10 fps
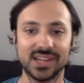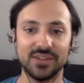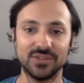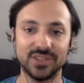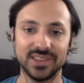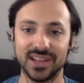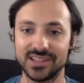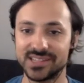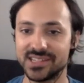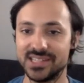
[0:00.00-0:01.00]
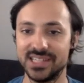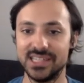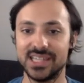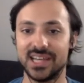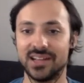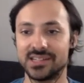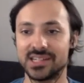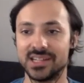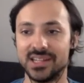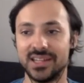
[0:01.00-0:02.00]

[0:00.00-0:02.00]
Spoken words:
Everything else is details.